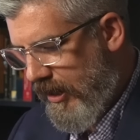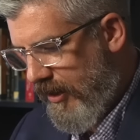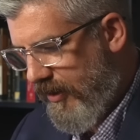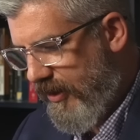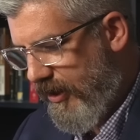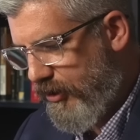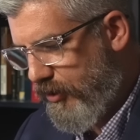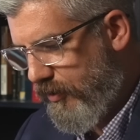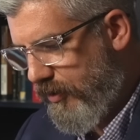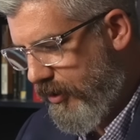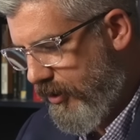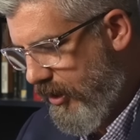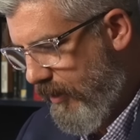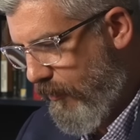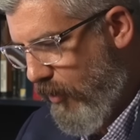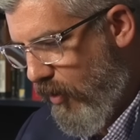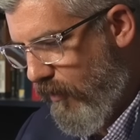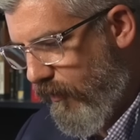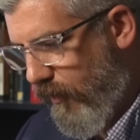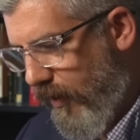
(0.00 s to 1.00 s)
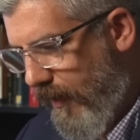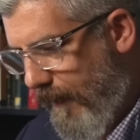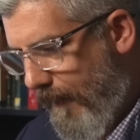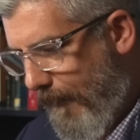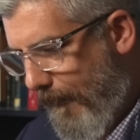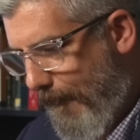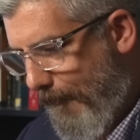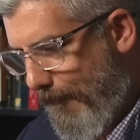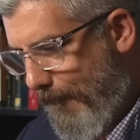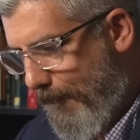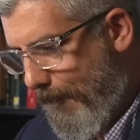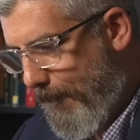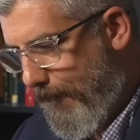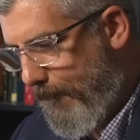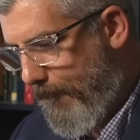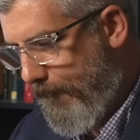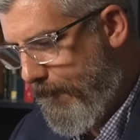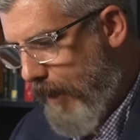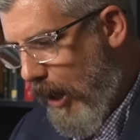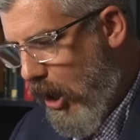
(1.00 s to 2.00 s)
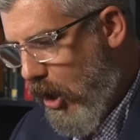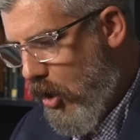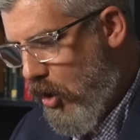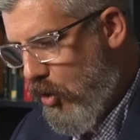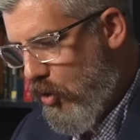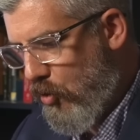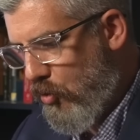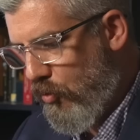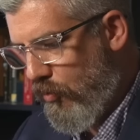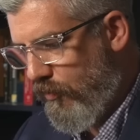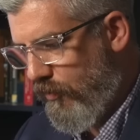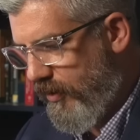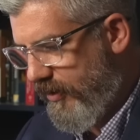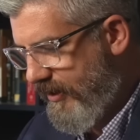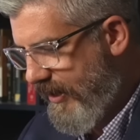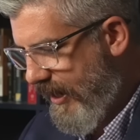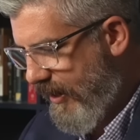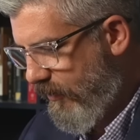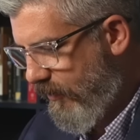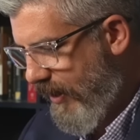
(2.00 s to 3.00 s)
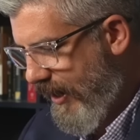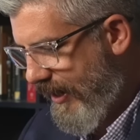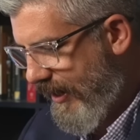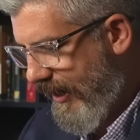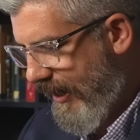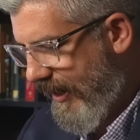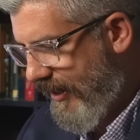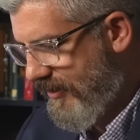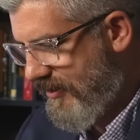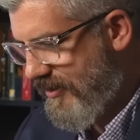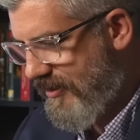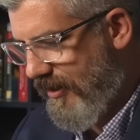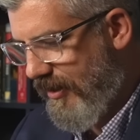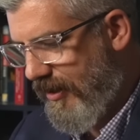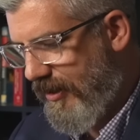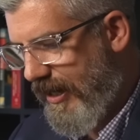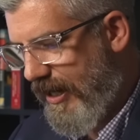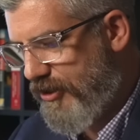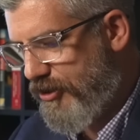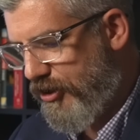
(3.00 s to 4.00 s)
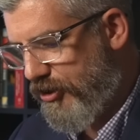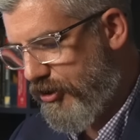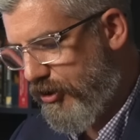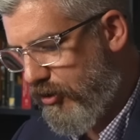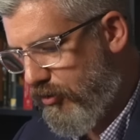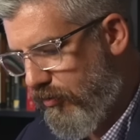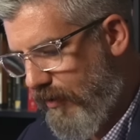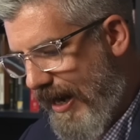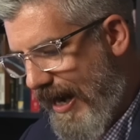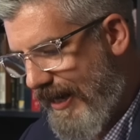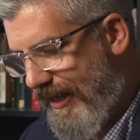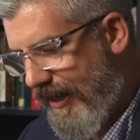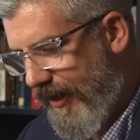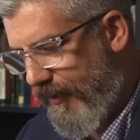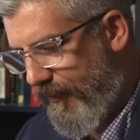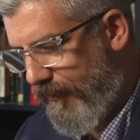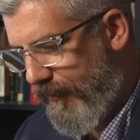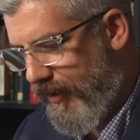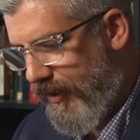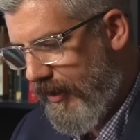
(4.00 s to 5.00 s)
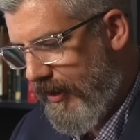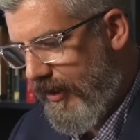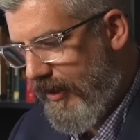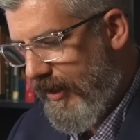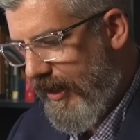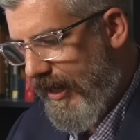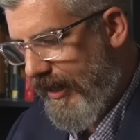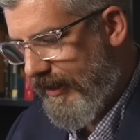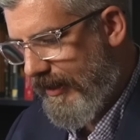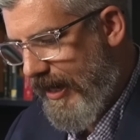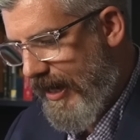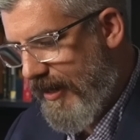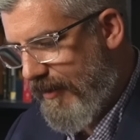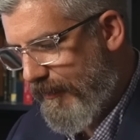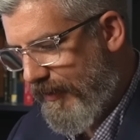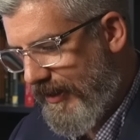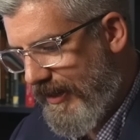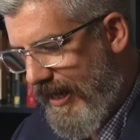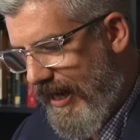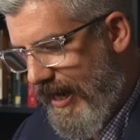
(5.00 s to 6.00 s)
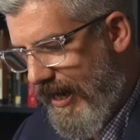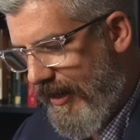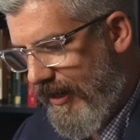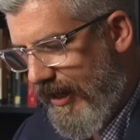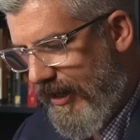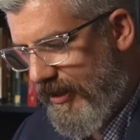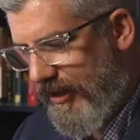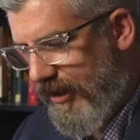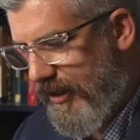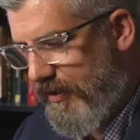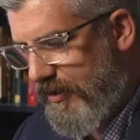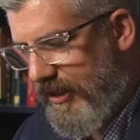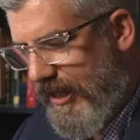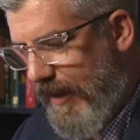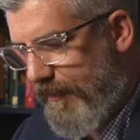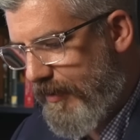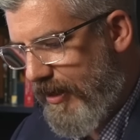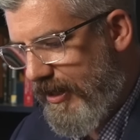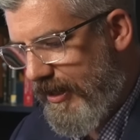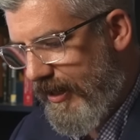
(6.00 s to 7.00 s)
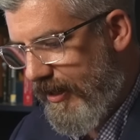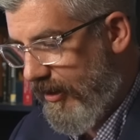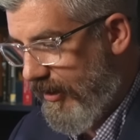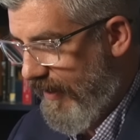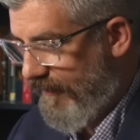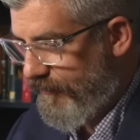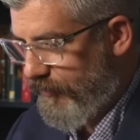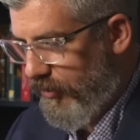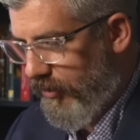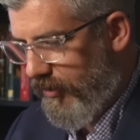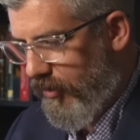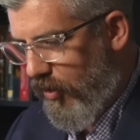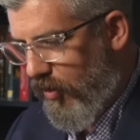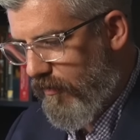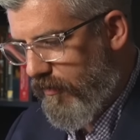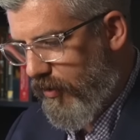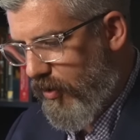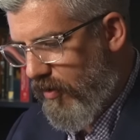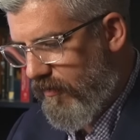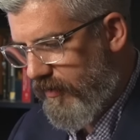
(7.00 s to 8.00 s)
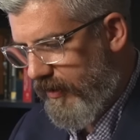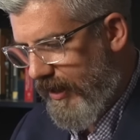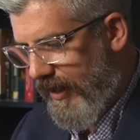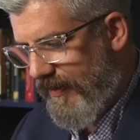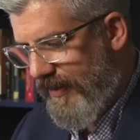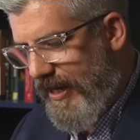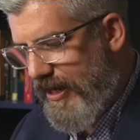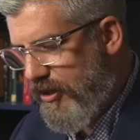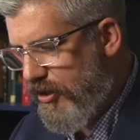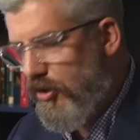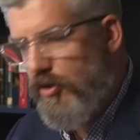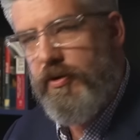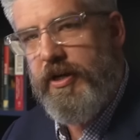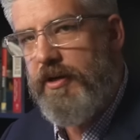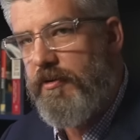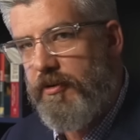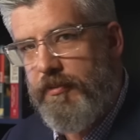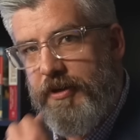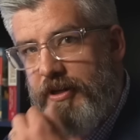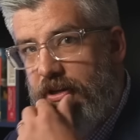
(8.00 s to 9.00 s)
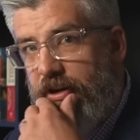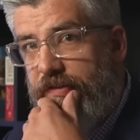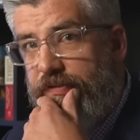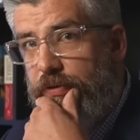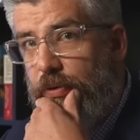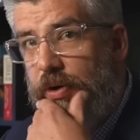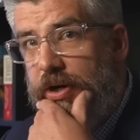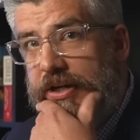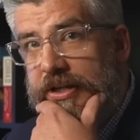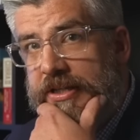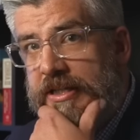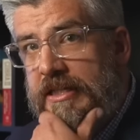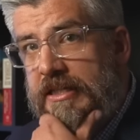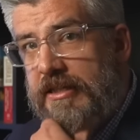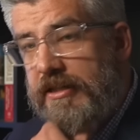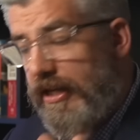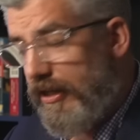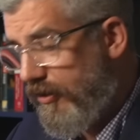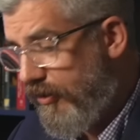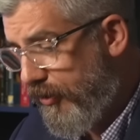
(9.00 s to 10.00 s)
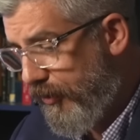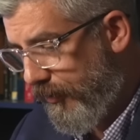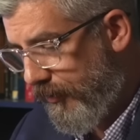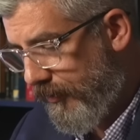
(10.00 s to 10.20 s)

then you can come over, boom, with that right hand, son, and just crack him and got him again. He kept hitting it left hook over and over again. They knew he would be there for it. They knew.